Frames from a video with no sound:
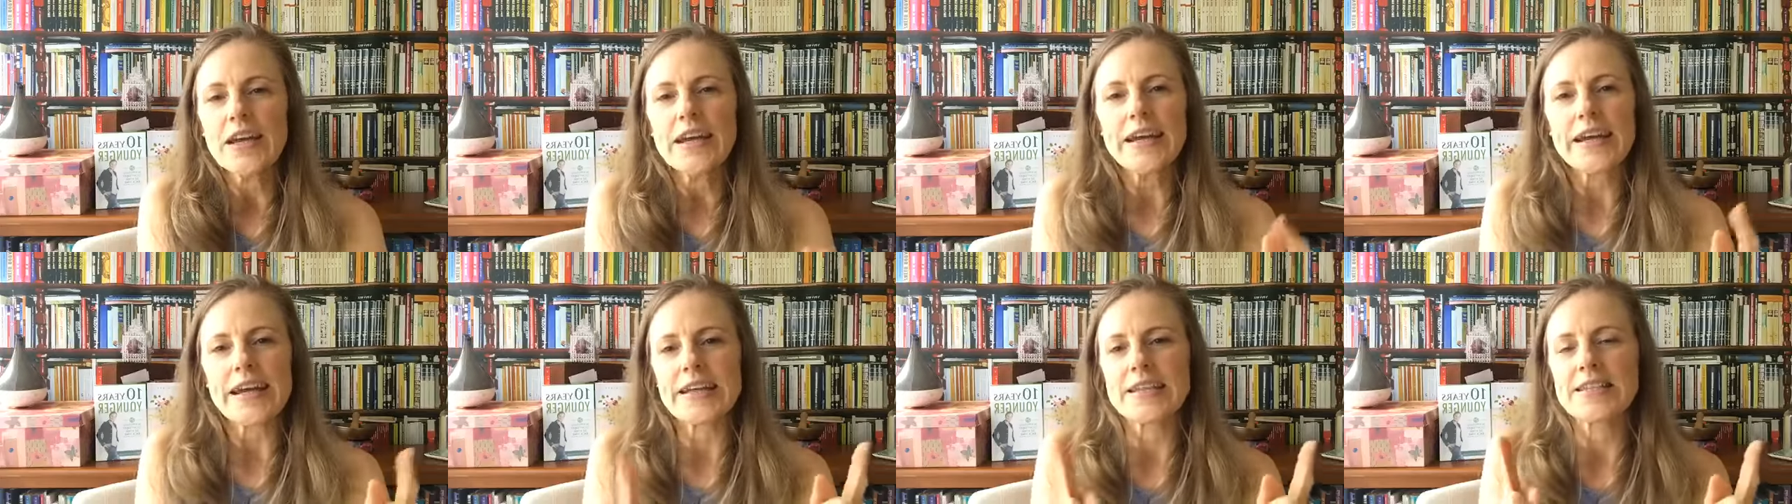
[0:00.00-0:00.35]

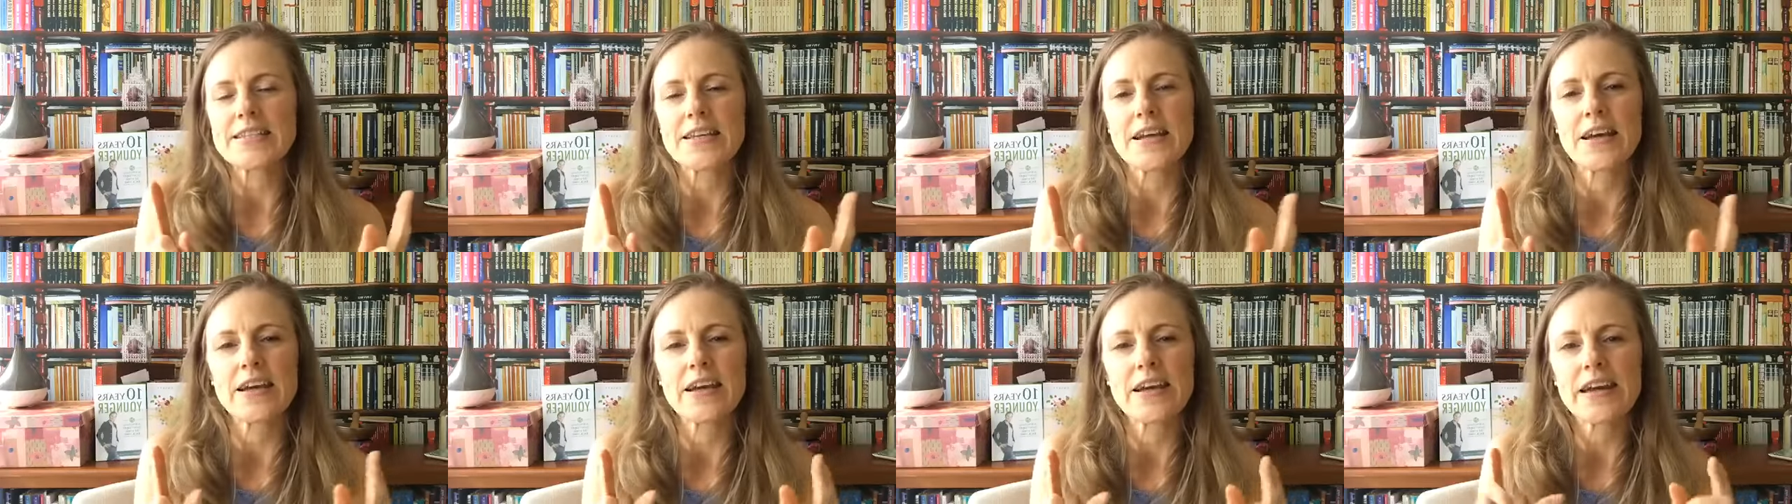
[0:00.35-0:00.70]
It's
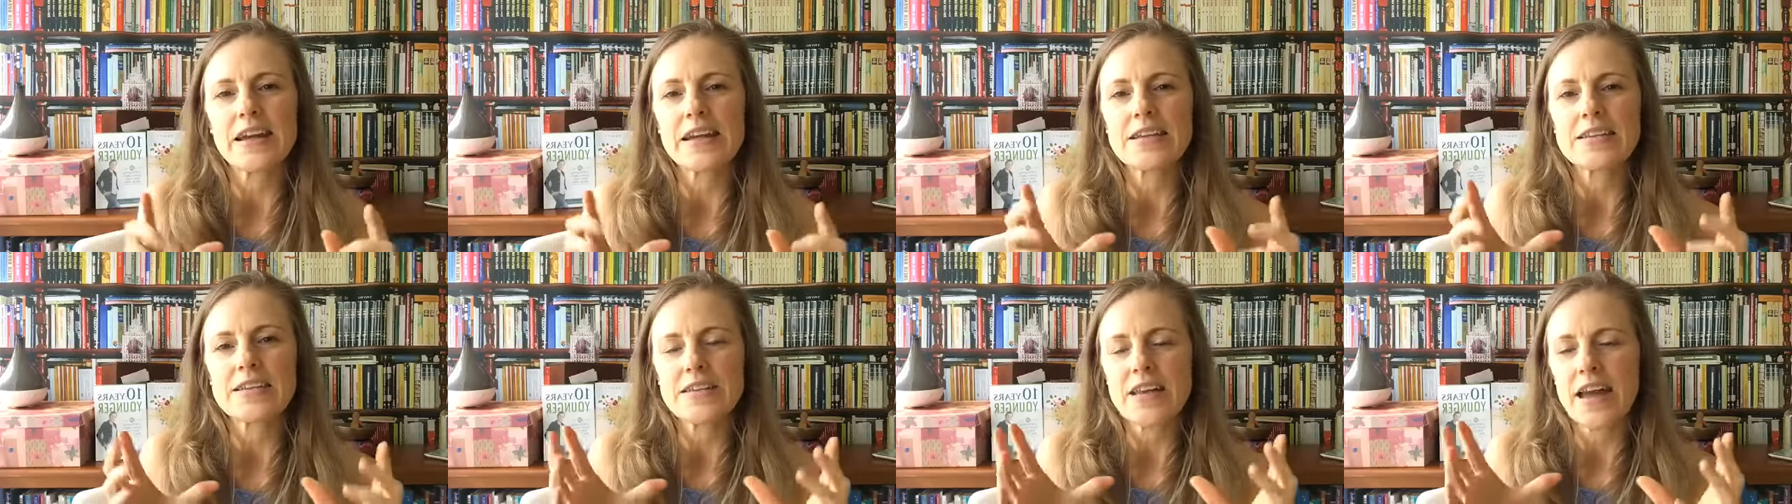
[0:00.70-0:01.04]

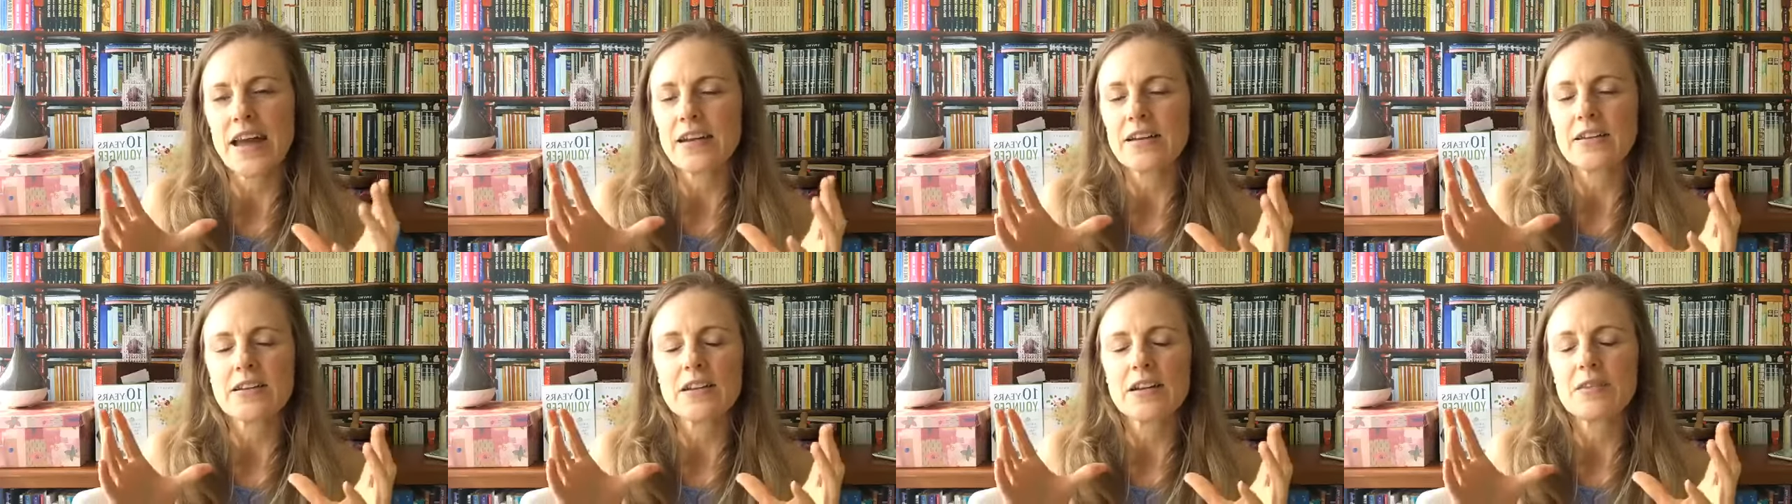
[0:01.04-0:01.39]

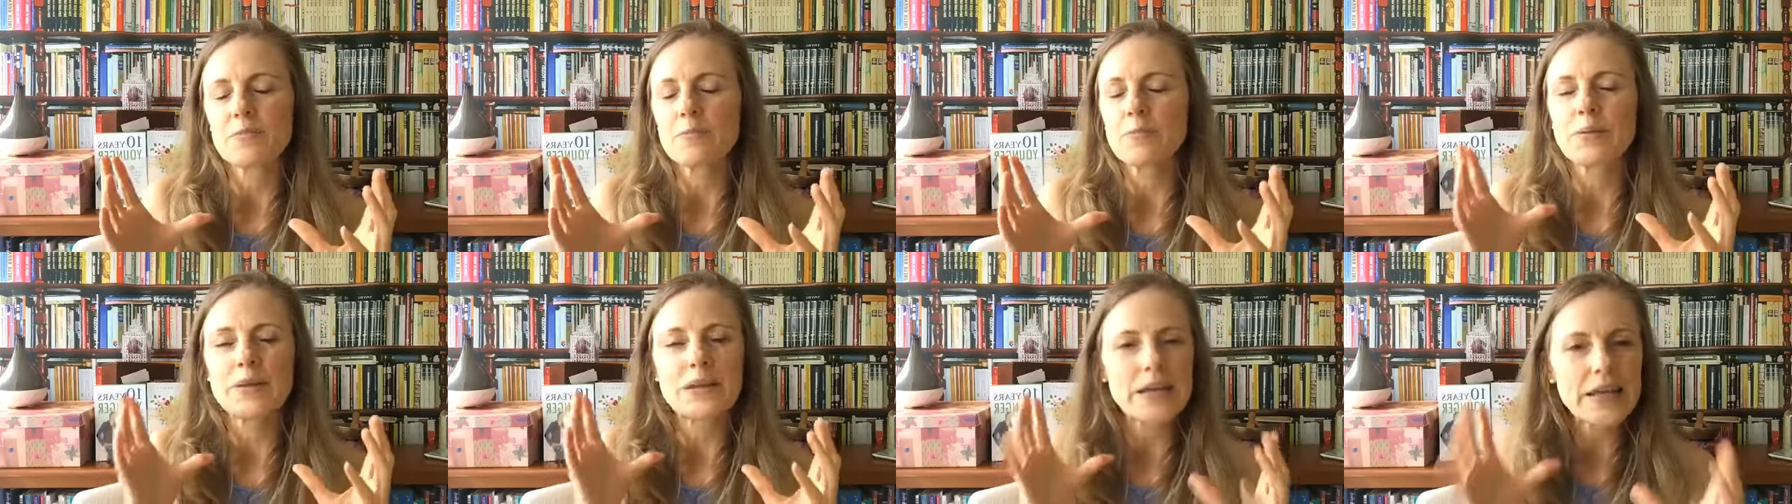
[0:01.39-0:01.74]
that
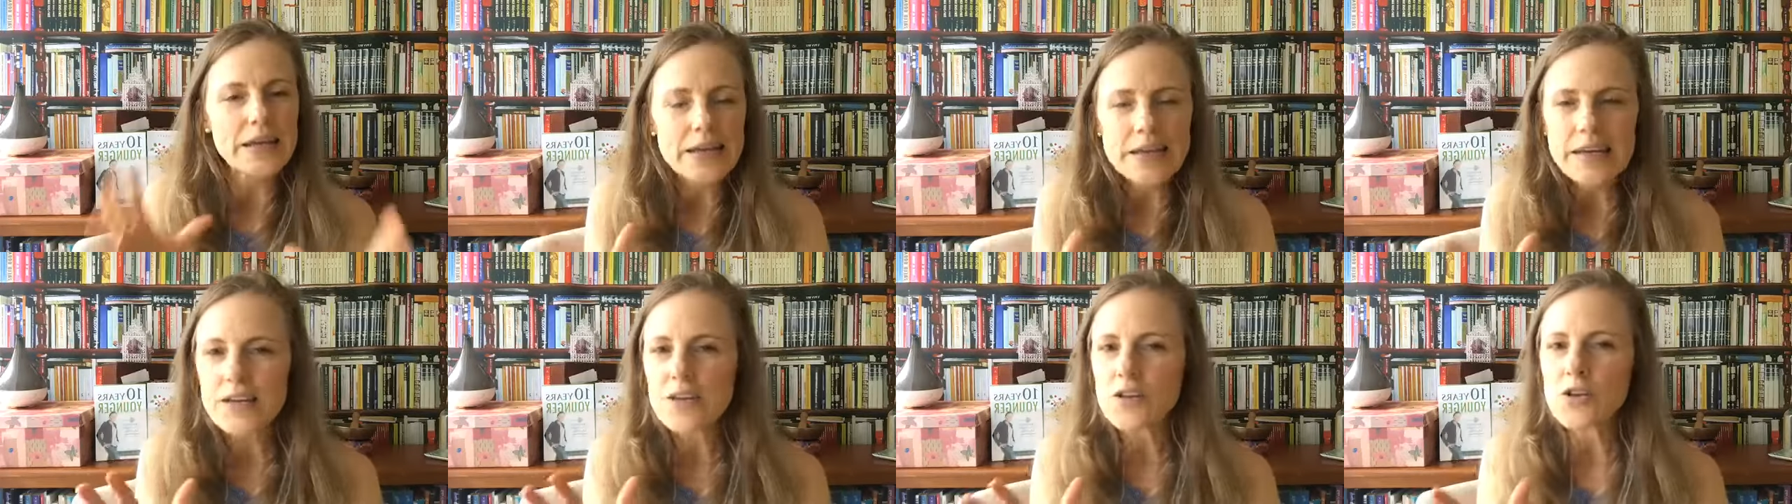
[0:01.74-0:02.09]

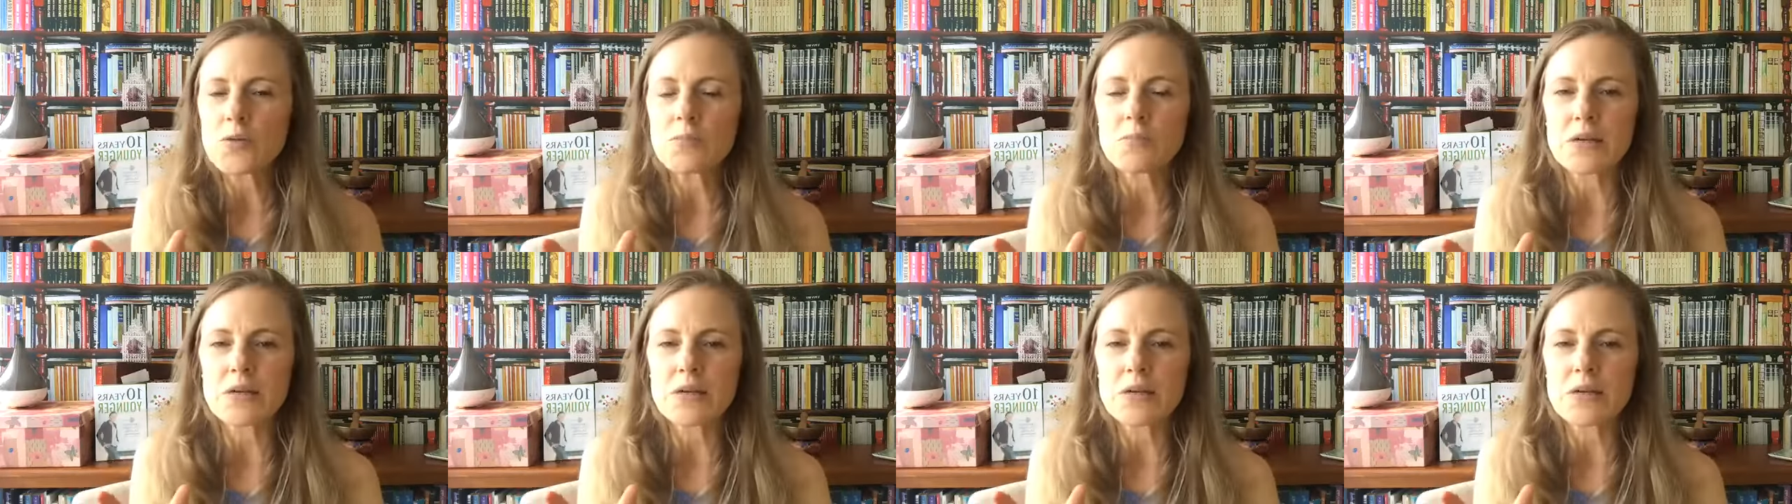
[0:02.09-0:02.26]
blink and you